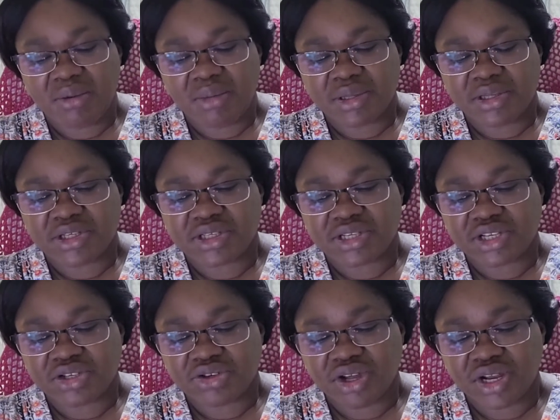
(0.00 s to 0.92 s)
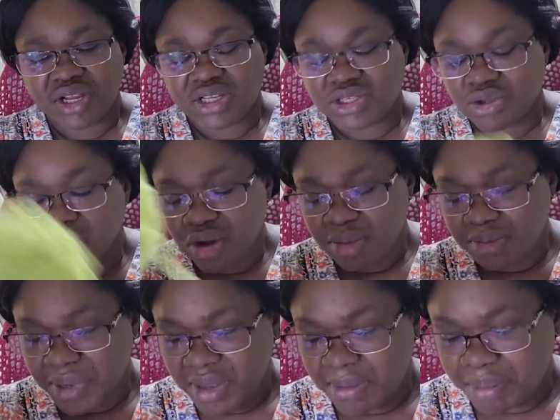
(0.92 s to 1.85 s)
but the citron, and it's all
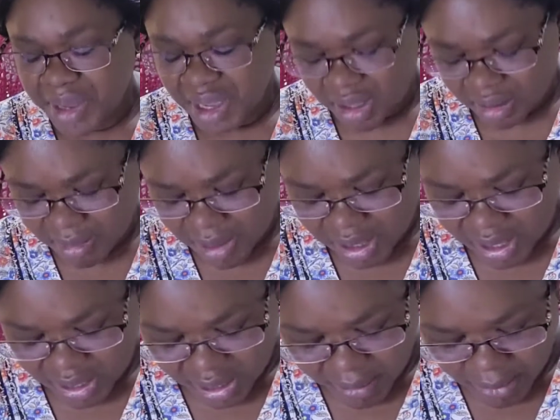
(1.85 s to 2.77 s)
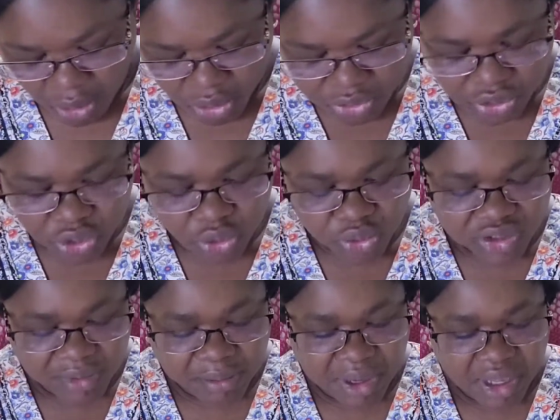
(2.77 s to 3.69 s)
Impeccable, and I'm also using
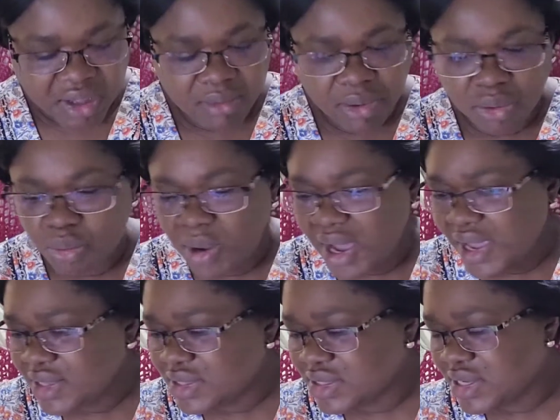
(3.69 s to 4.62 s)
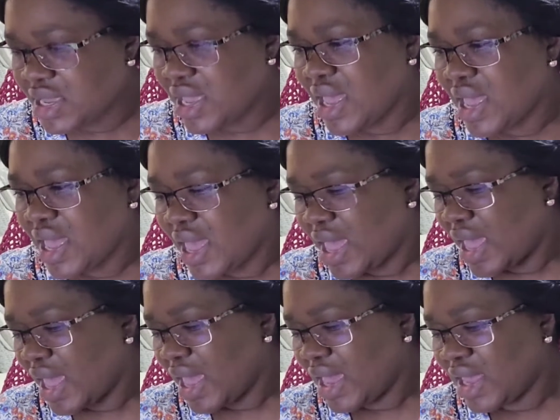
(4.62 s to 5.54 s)
Impeccable white,
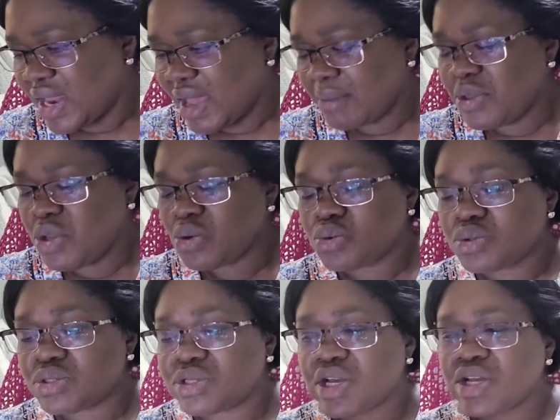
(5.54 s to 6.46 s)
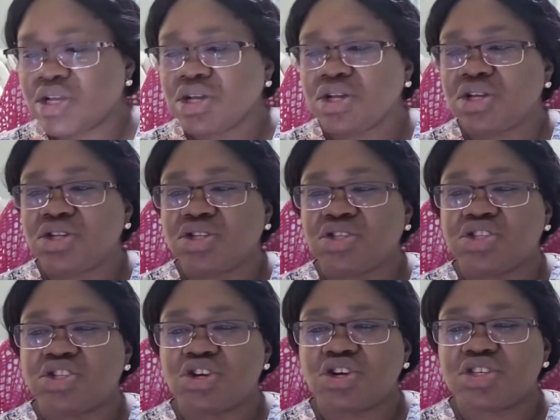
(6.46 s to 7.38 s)
and I'm using
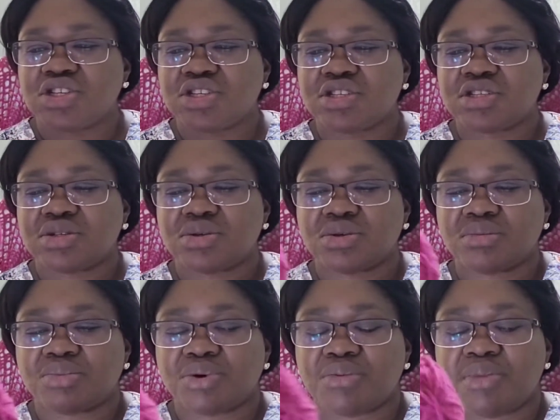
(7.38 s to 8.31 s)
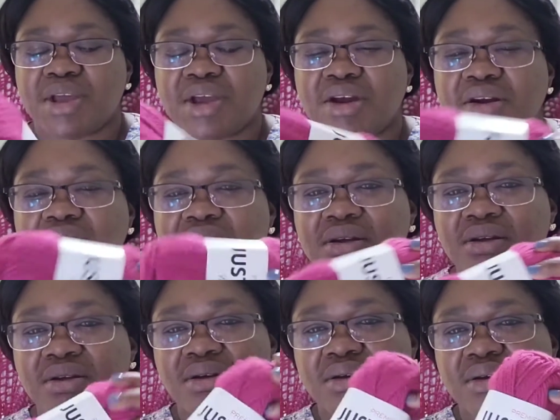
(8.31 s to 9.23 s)
just Premier,
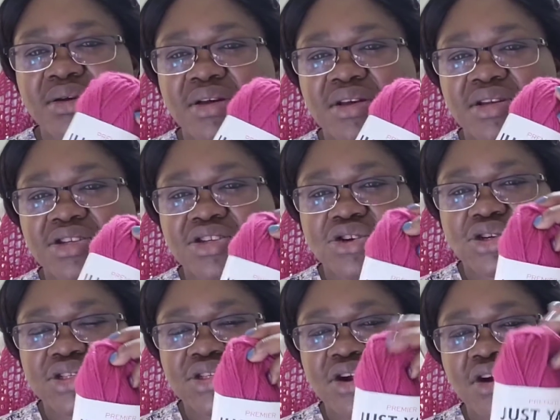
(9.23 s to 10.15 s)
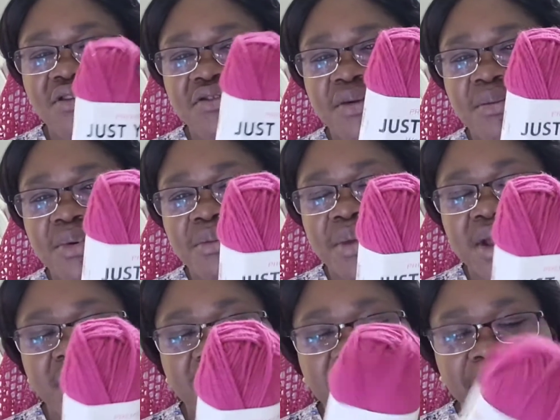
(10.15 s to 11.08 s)
just yarn from
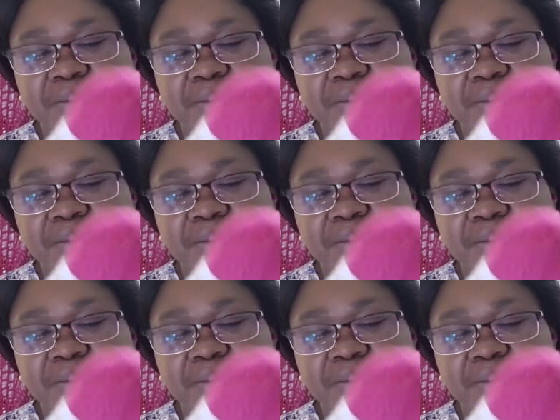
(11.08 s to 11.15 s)
Premier,